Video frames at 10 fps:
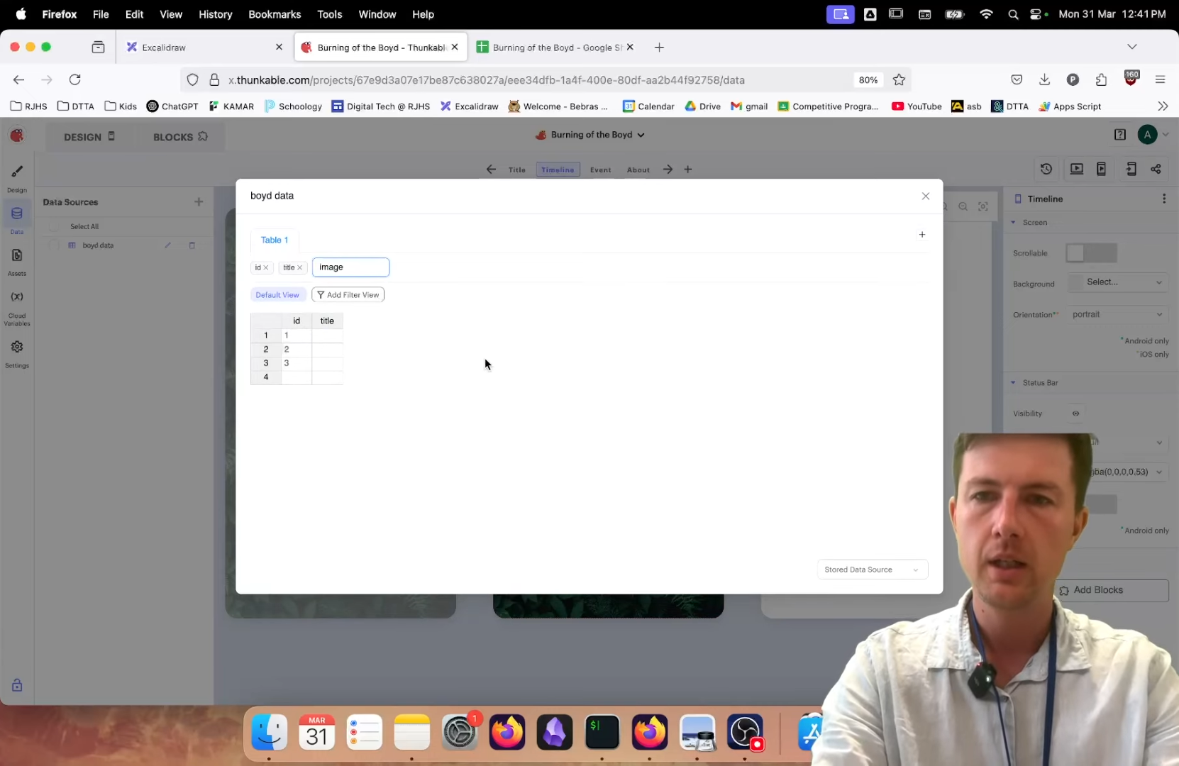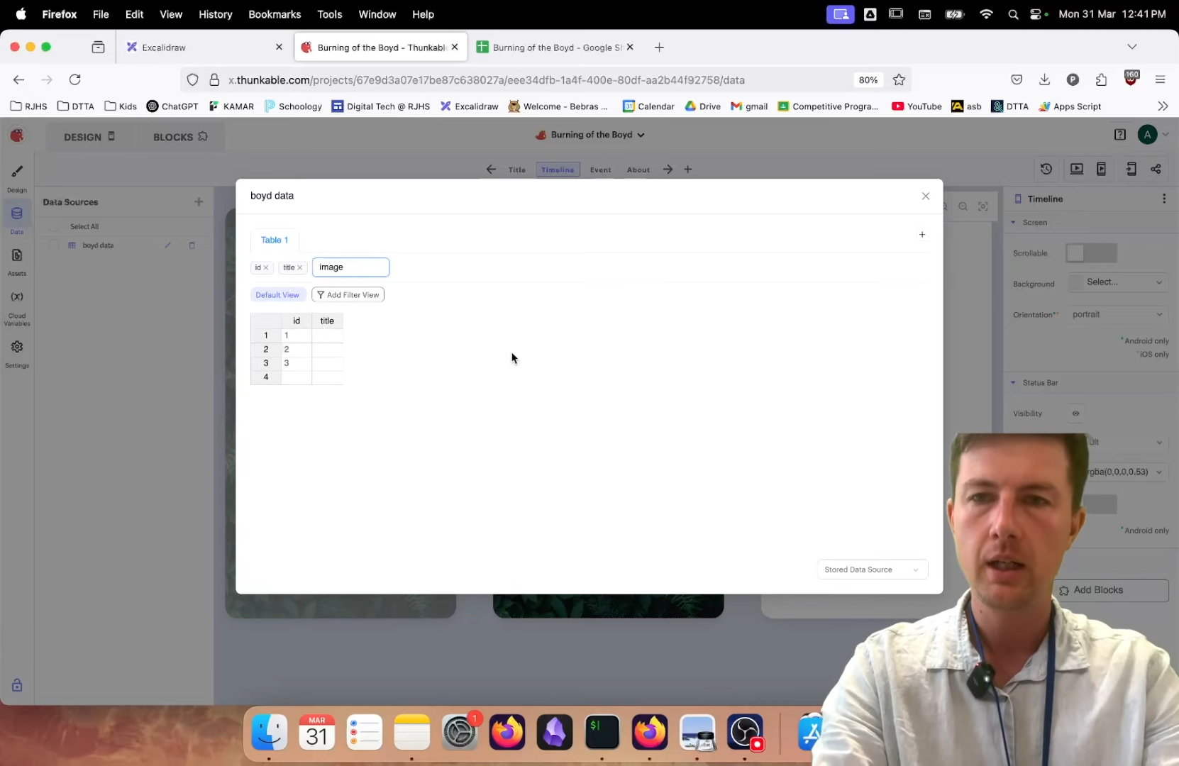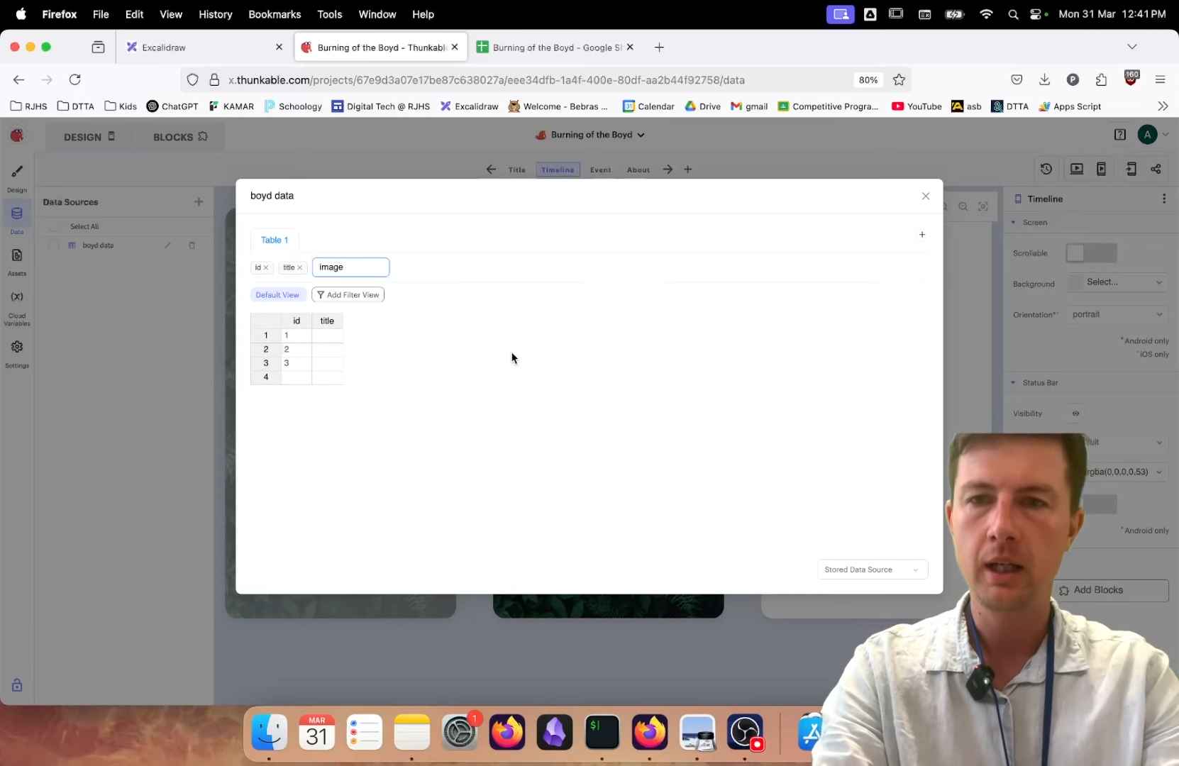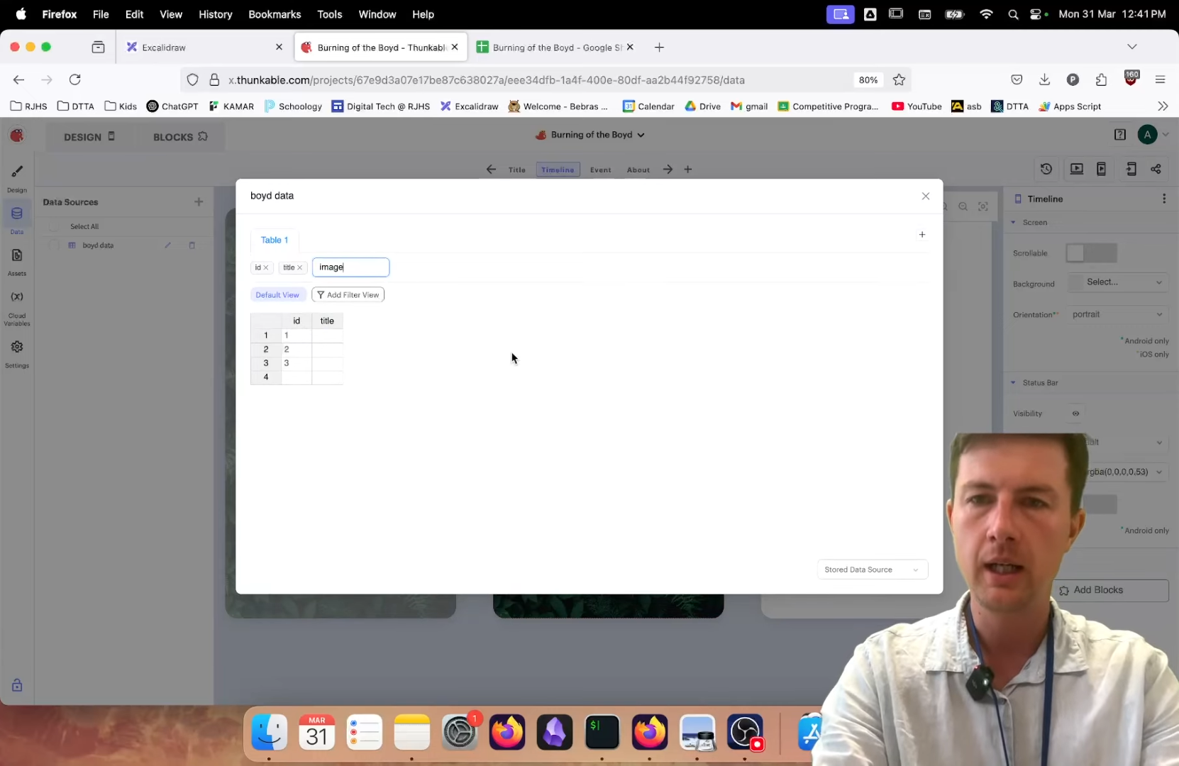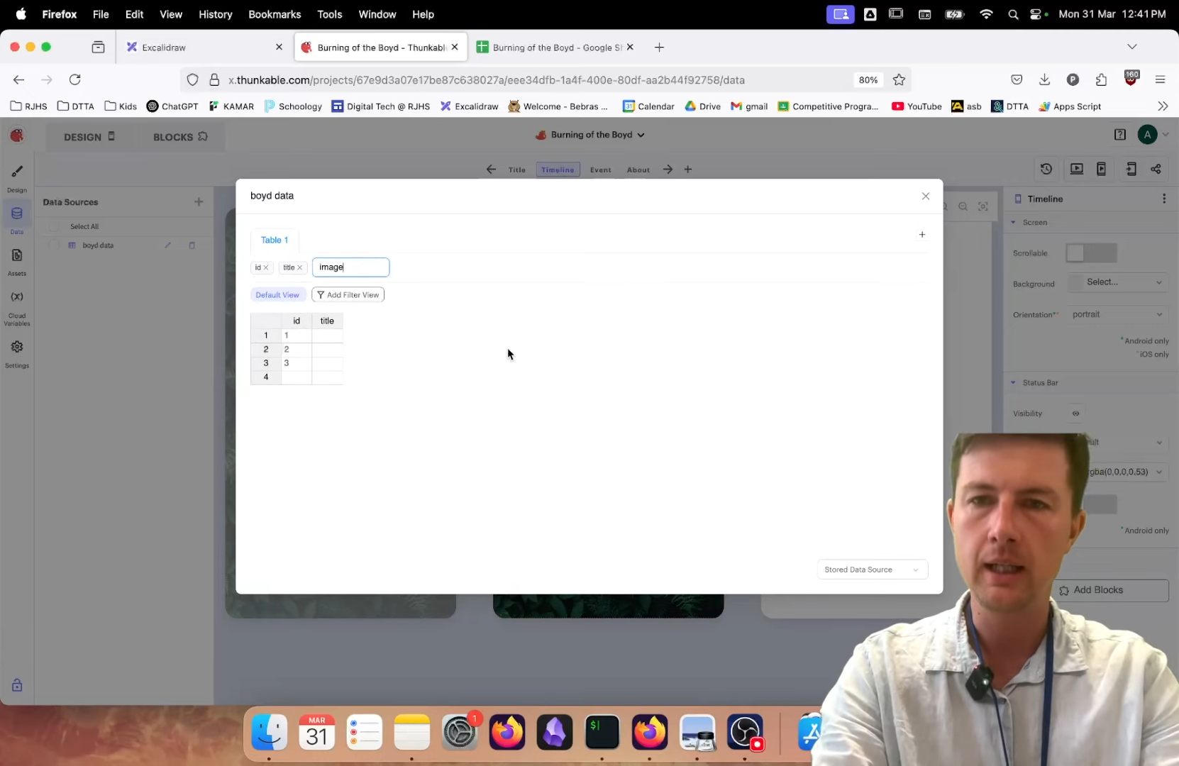
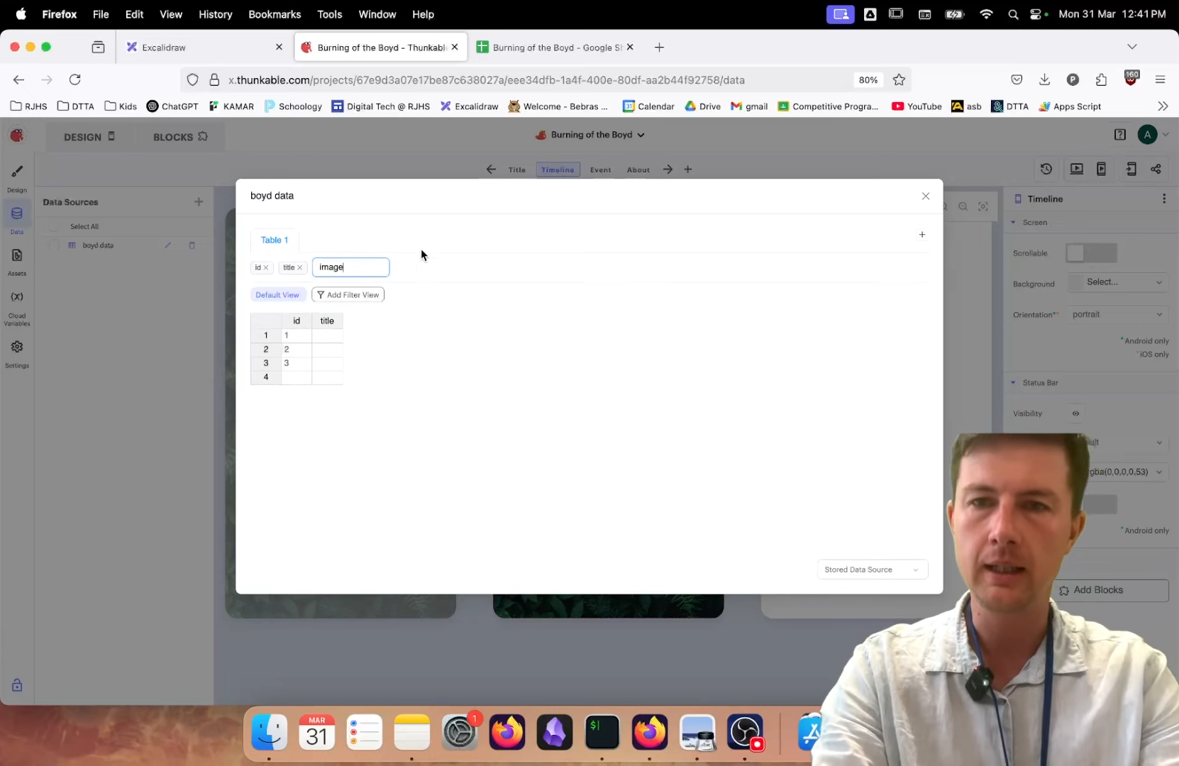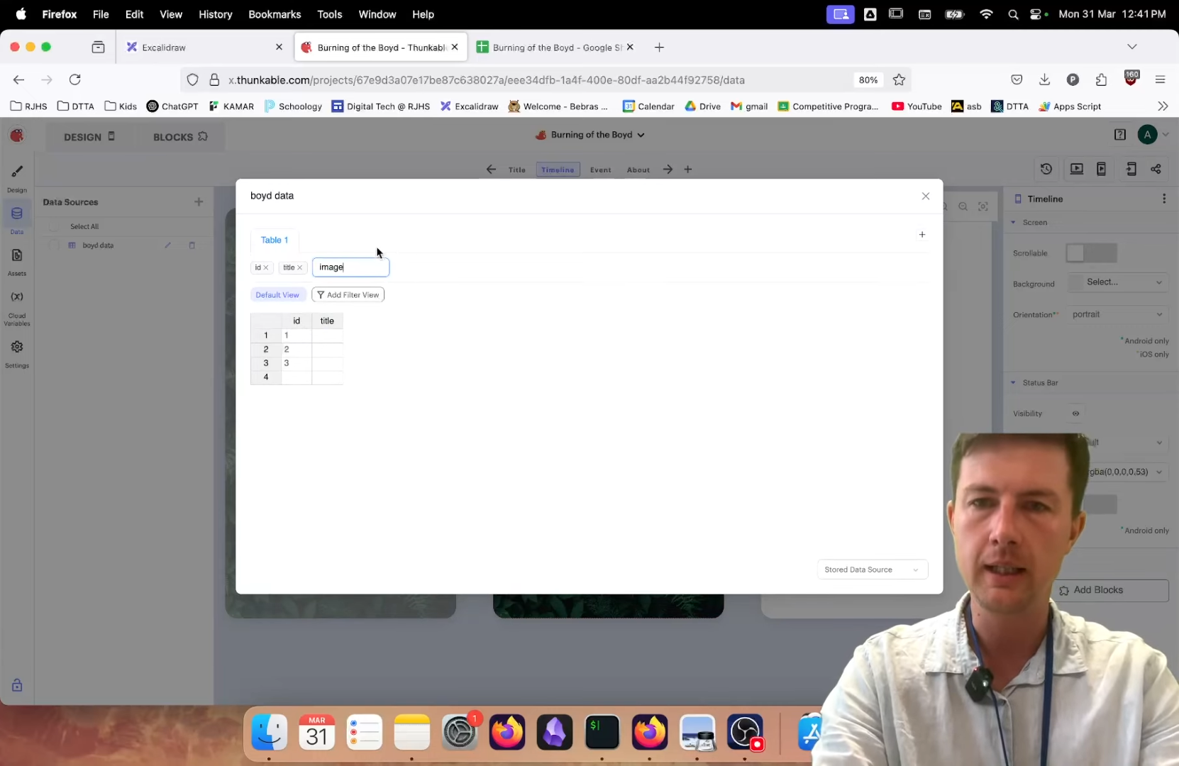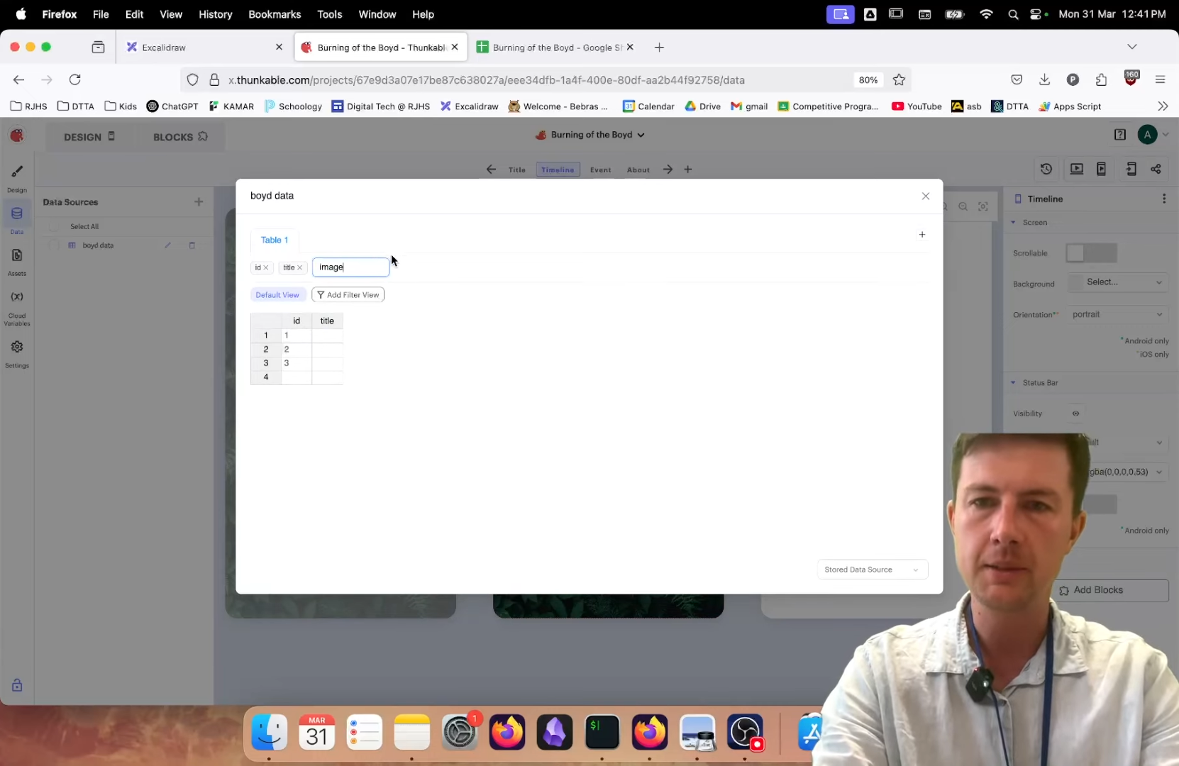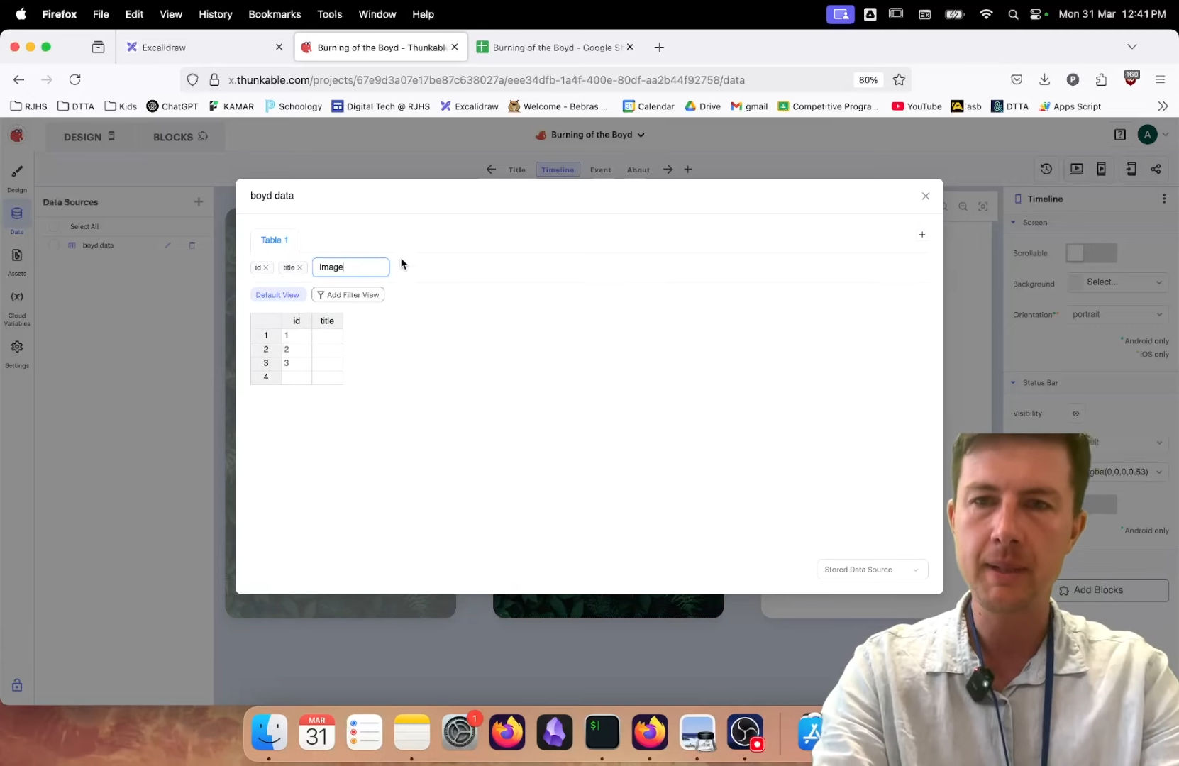Let's